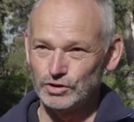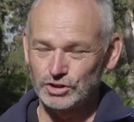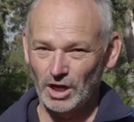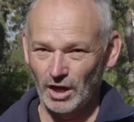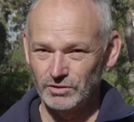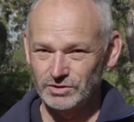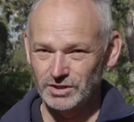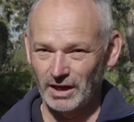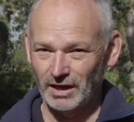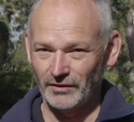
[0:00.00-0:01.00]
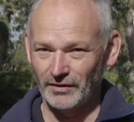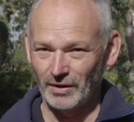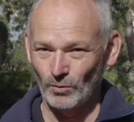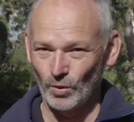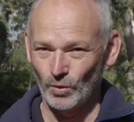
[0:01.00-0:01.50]
tone down
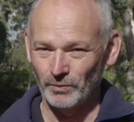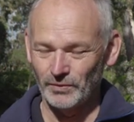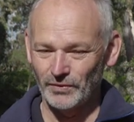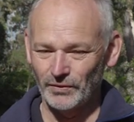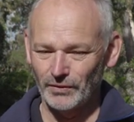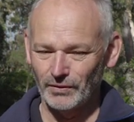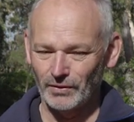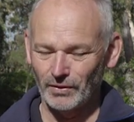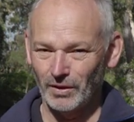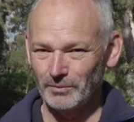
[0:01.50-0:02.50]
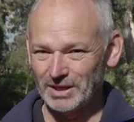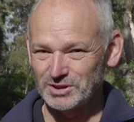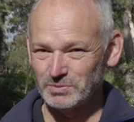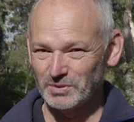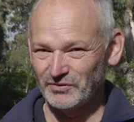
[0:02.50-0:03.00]
that warmth. I
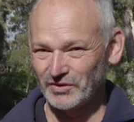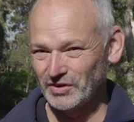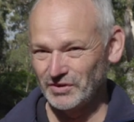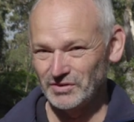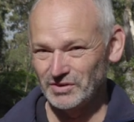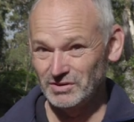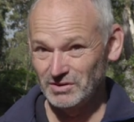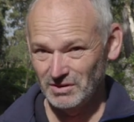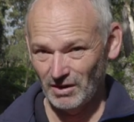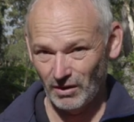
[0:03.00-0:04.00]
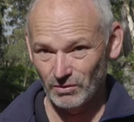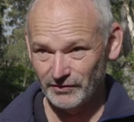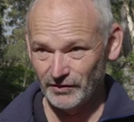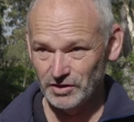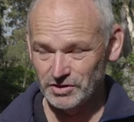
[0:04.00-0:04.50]
much prefer the
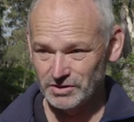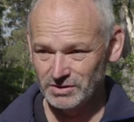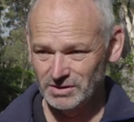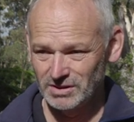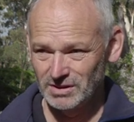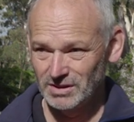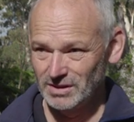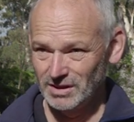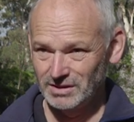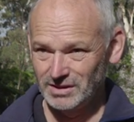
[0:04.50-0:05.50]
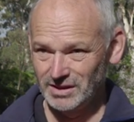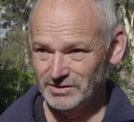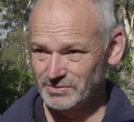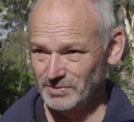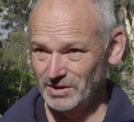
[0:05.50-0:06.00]
old version. It
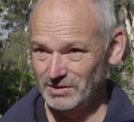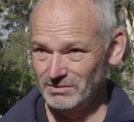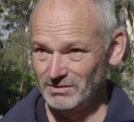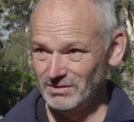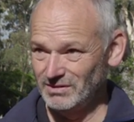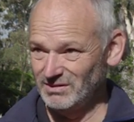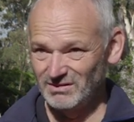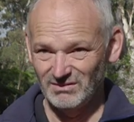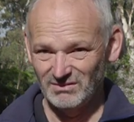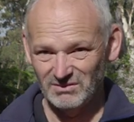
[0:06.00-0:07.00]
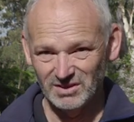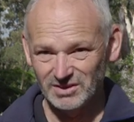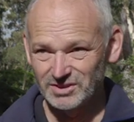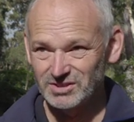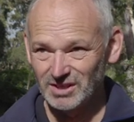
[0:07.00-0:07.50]
gives me
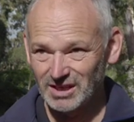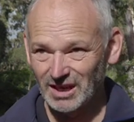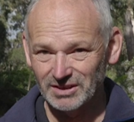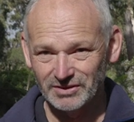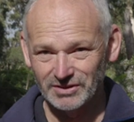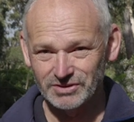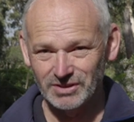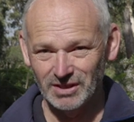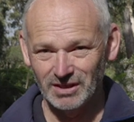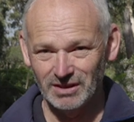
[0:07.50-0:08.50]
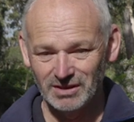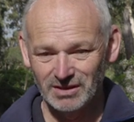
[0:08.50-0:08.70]
realistic colour that's there.